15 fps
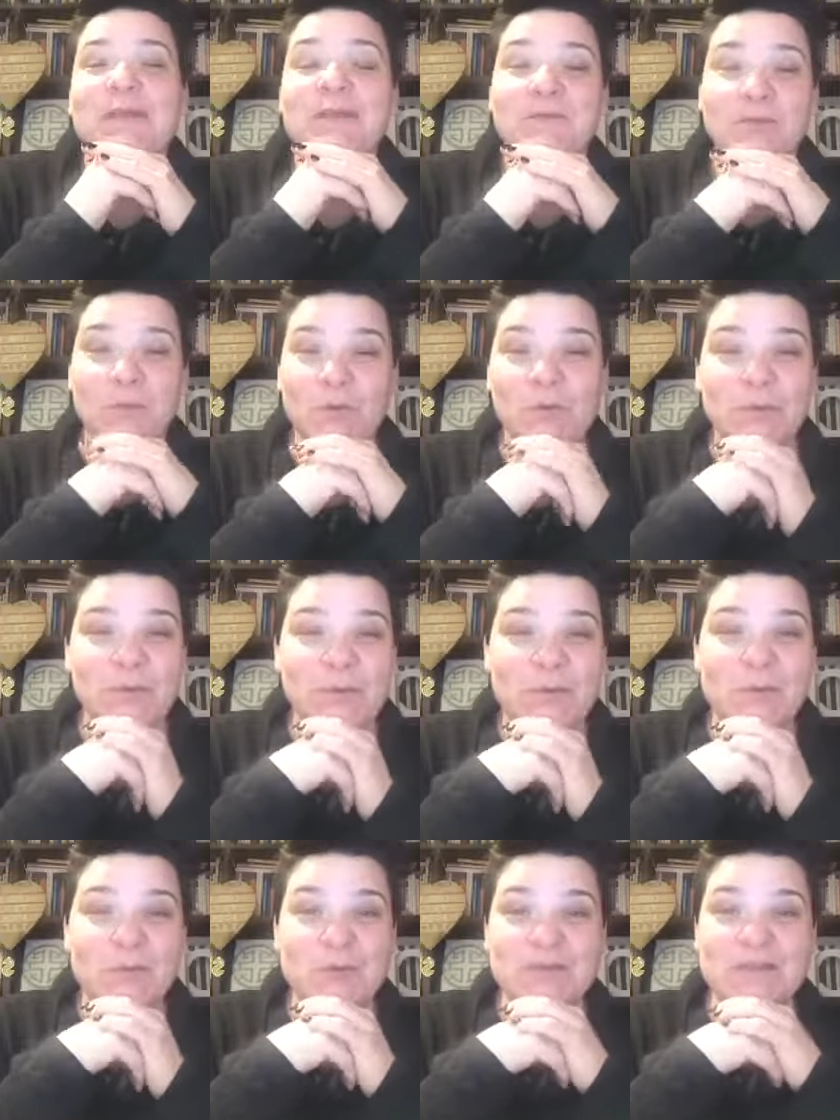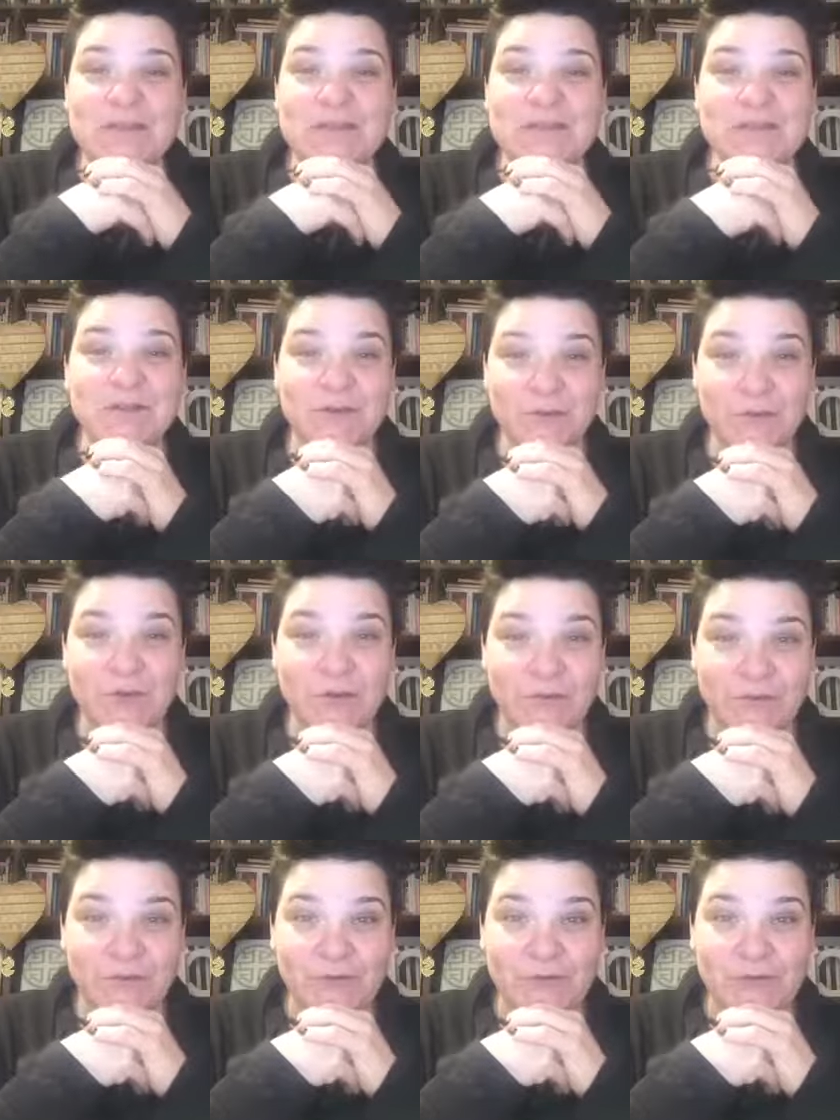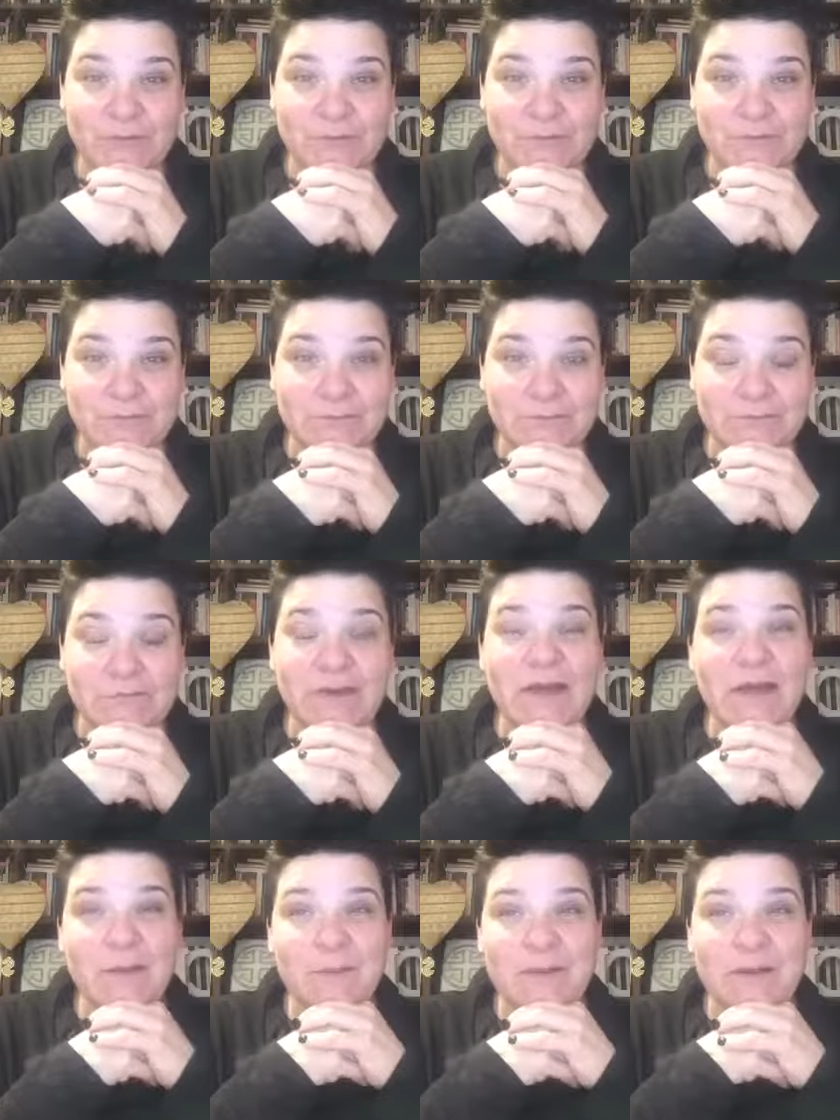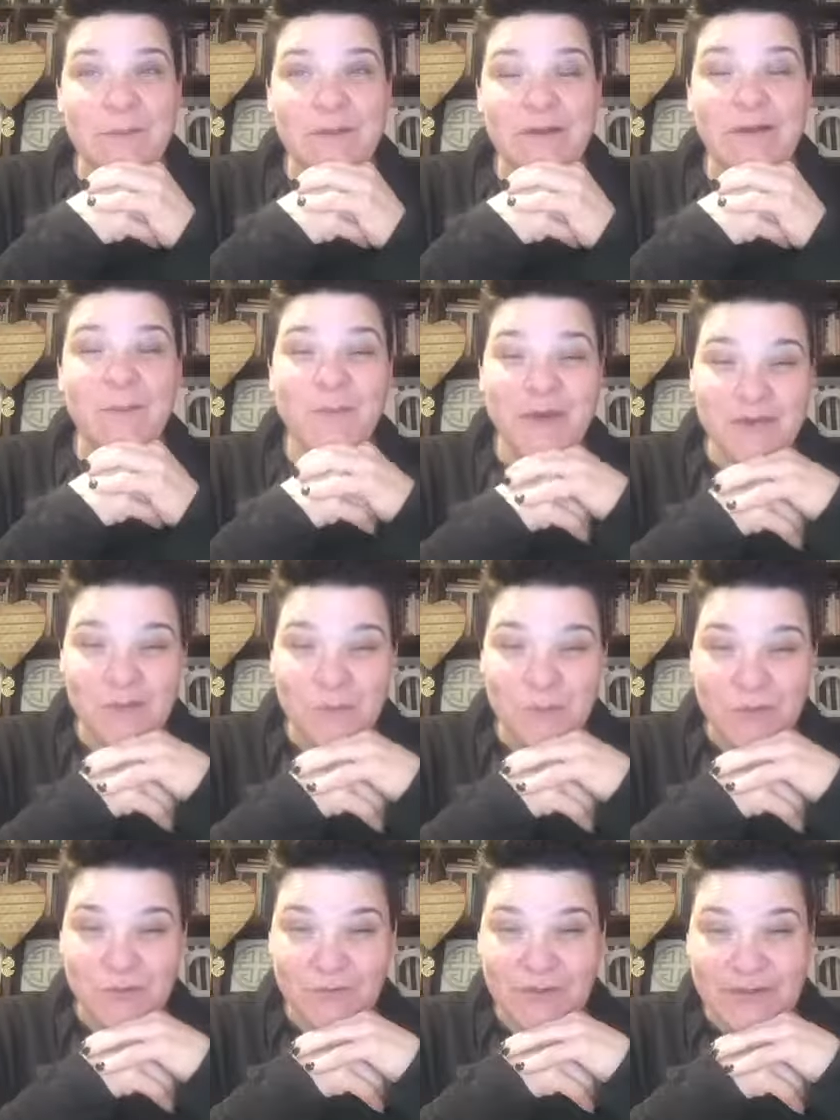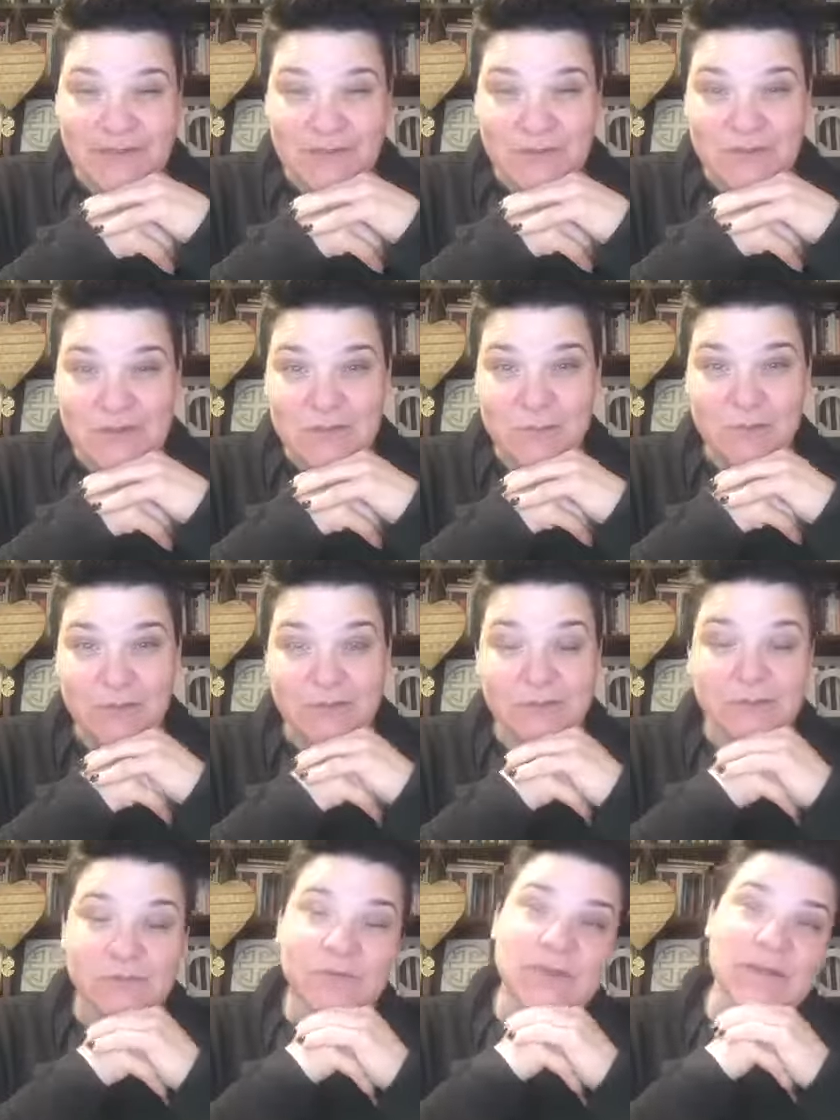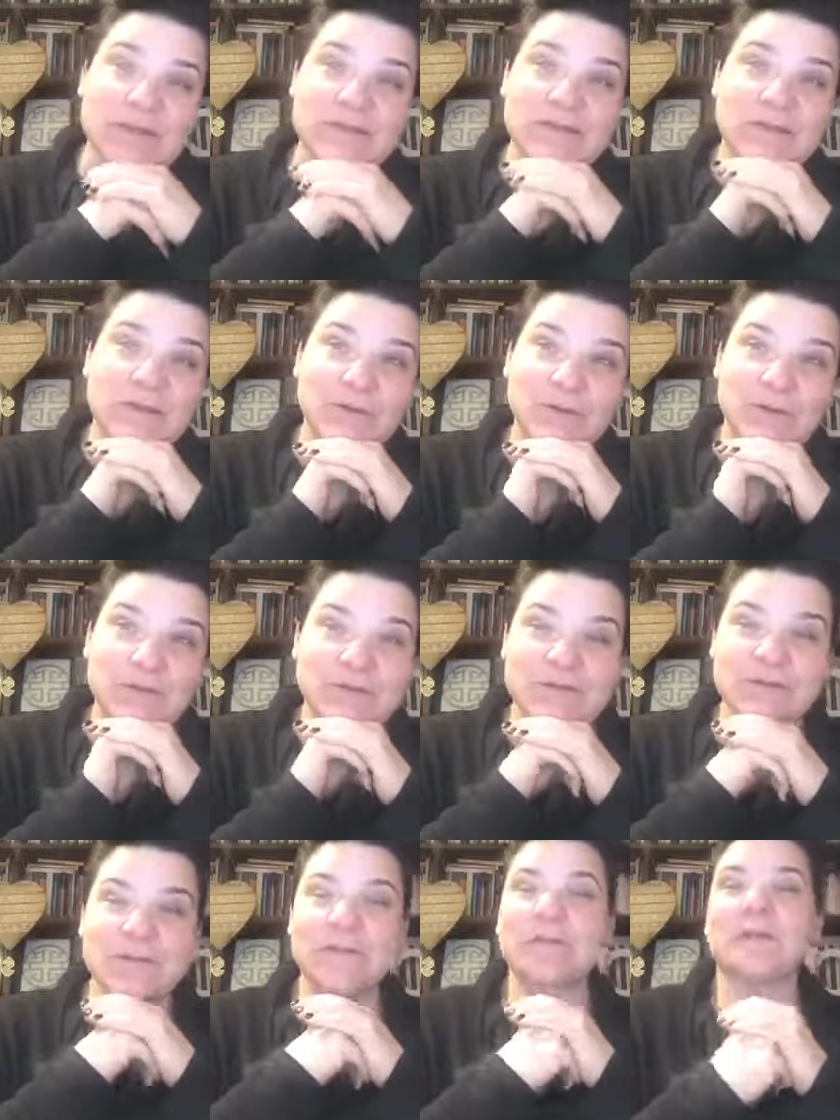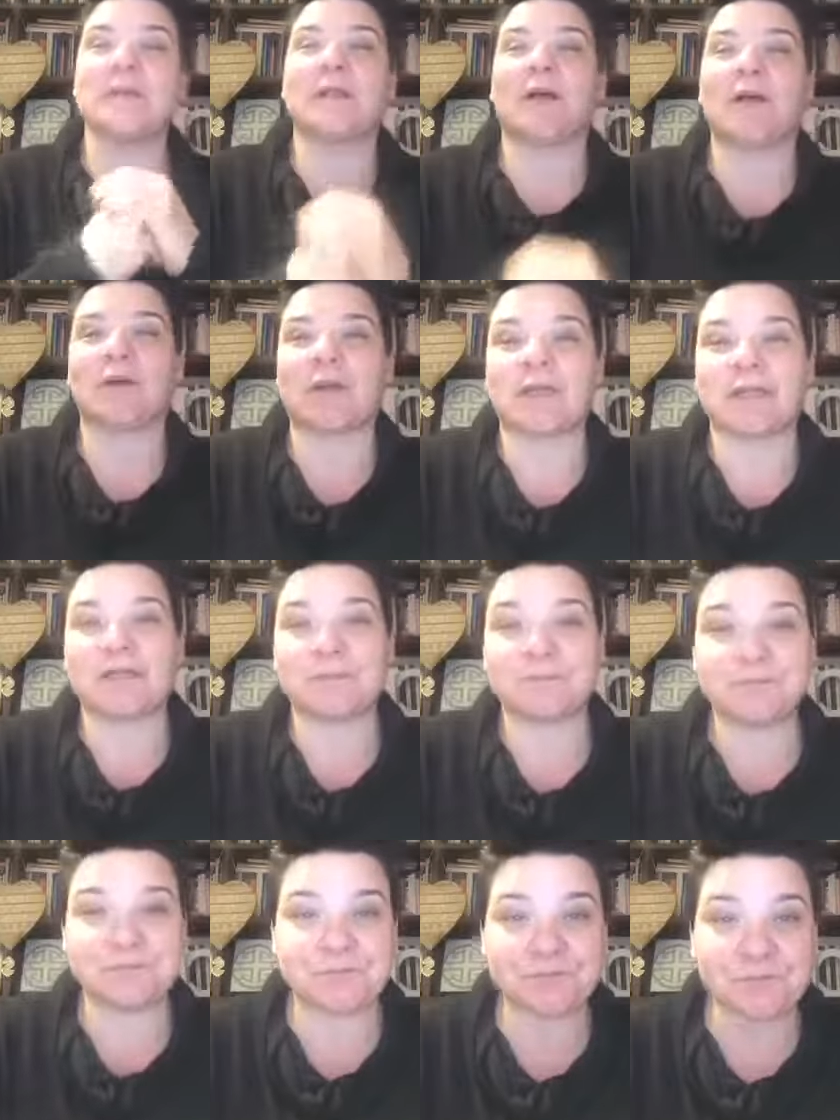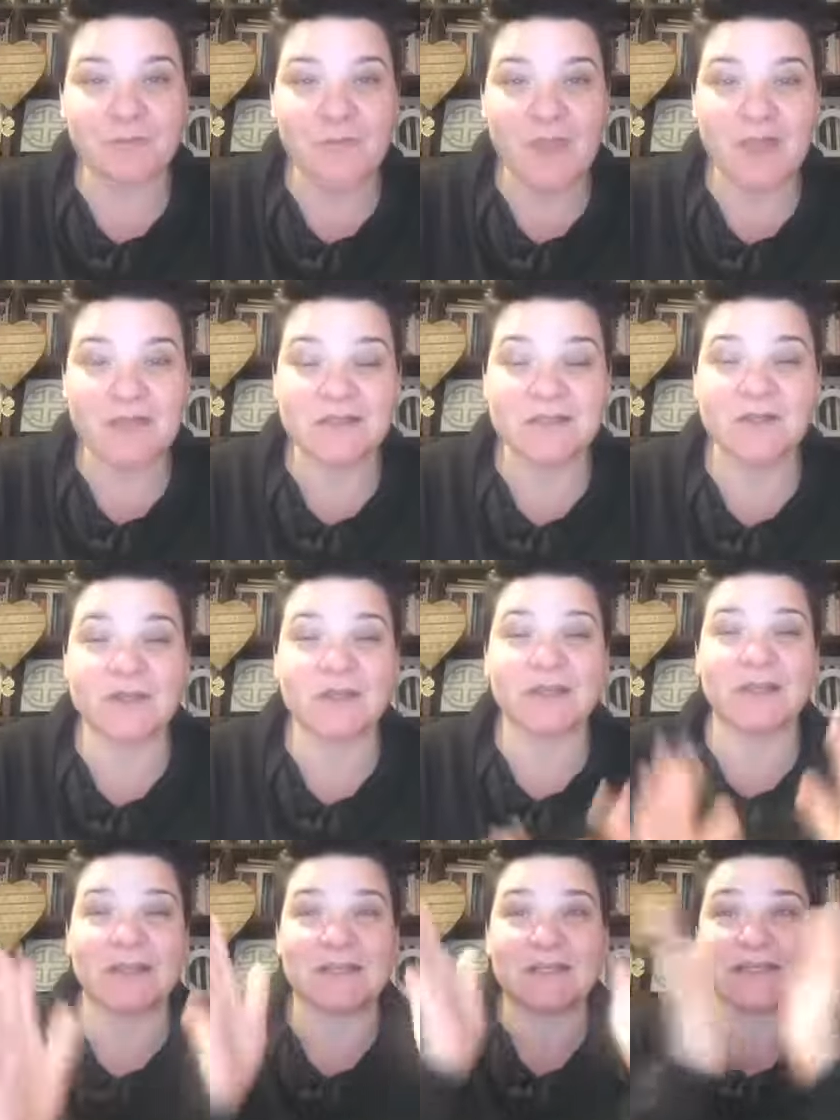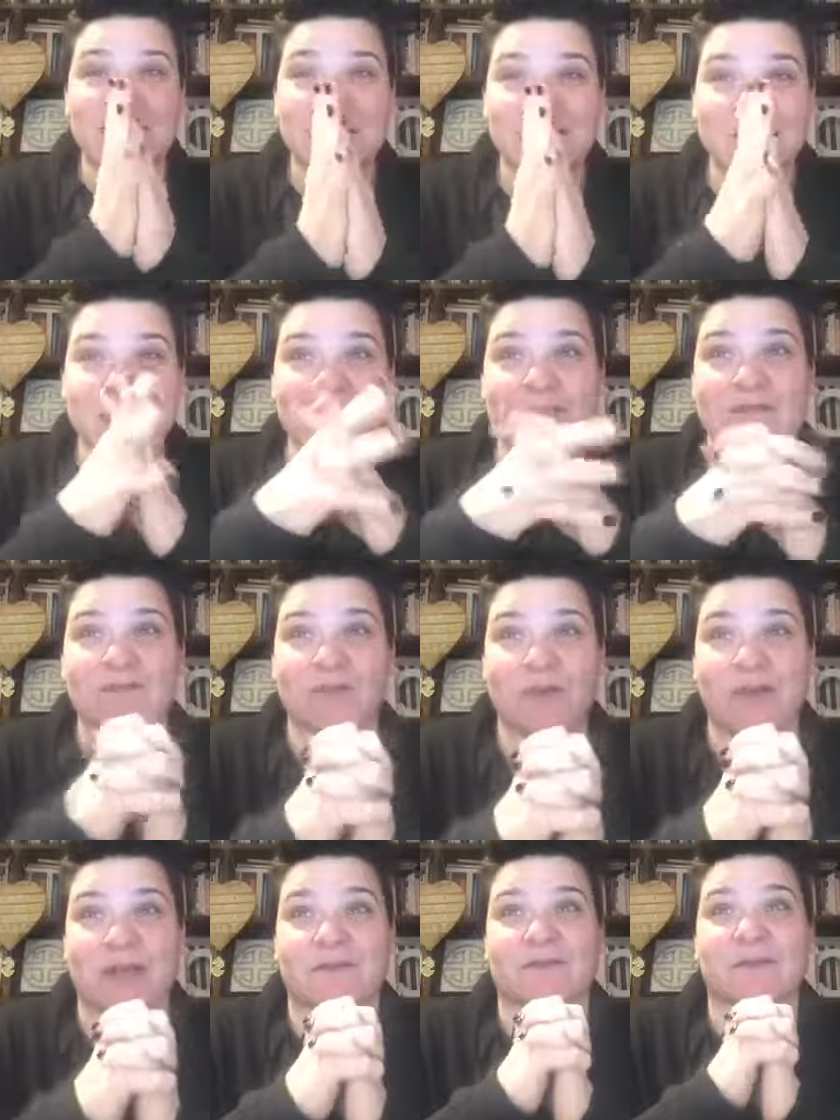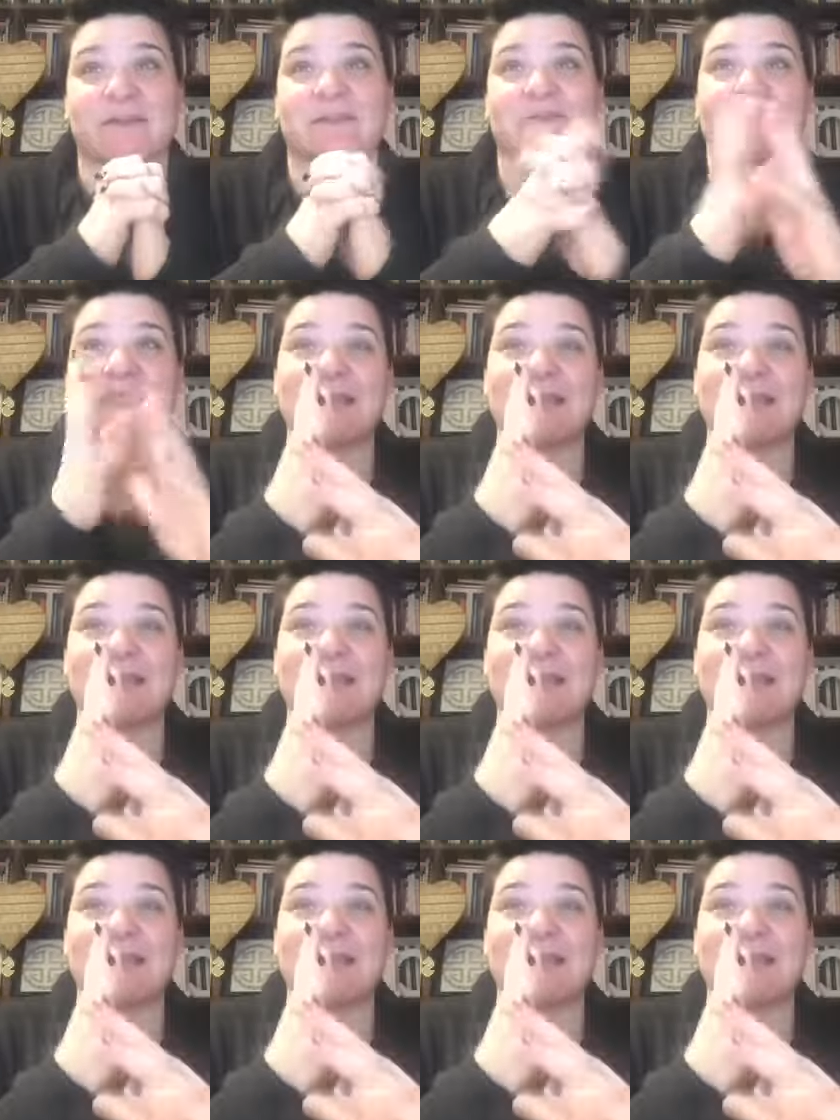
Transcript: And if you want to bring me more chicken soup, go for it. I am getting better. I might even put a face on tomorrow or the next day. Who knows? I'll get there. So yes, they're the things for looking after ourselves.